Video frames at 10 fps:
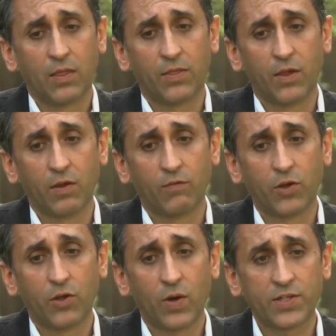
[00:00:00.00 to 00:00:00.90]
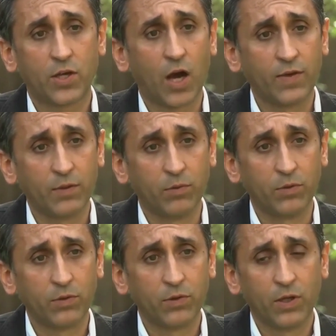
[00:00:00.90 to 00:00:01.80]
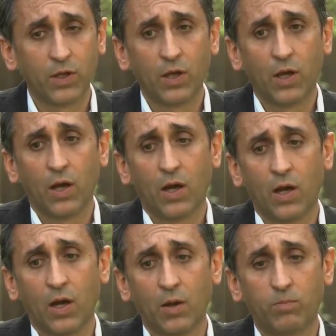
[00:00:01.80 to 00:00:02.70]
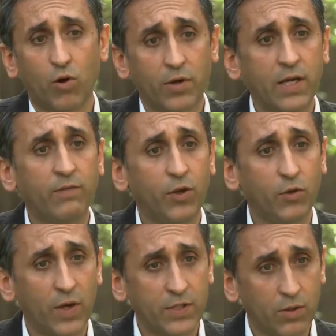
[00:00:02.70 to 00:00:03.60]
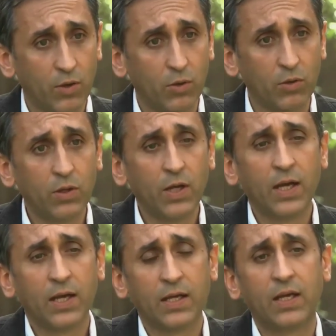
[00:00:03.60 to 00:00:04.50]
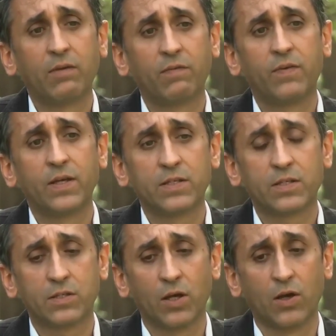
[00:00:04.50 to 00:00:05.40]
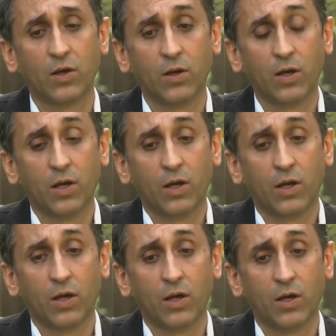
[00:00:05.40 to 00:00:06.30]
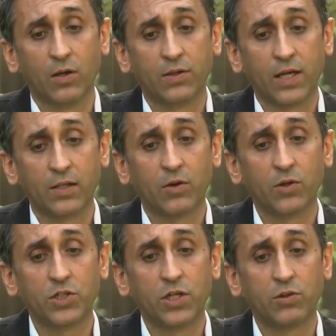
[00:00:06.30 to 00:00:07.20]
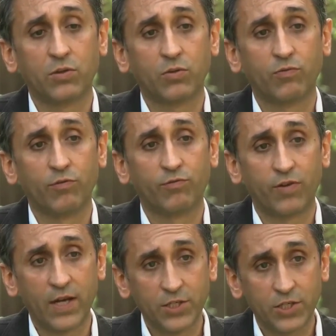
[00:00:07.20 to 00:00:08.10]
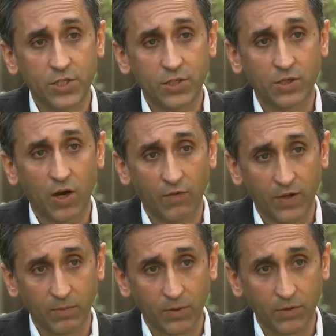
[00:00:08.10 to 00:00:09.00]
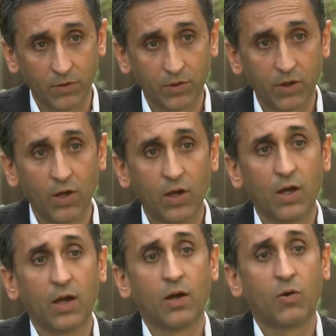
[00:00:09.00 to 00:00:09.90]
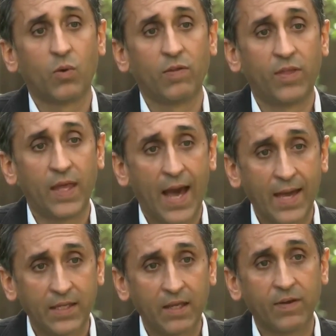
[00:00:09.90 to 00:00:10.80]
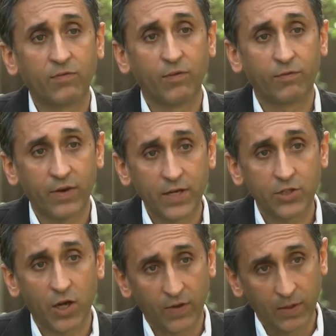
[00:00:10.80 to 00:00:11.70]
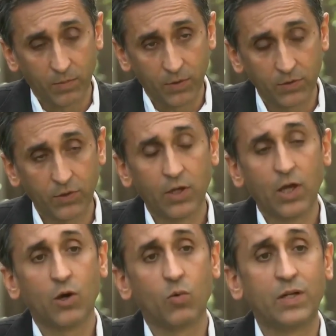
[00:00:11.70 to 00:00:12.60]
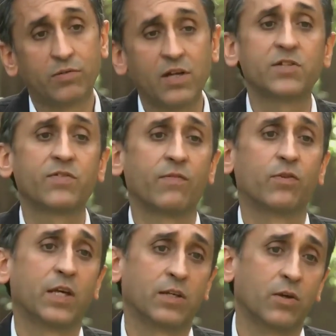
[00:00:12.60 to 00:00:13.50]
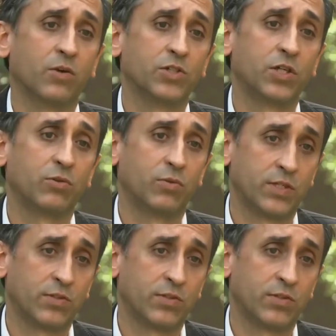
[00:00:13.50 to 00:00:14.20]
the, the US government, uh, blocking the US law, gave this uh, uh, technology to the French government with the idea that the French government will transfer the technology to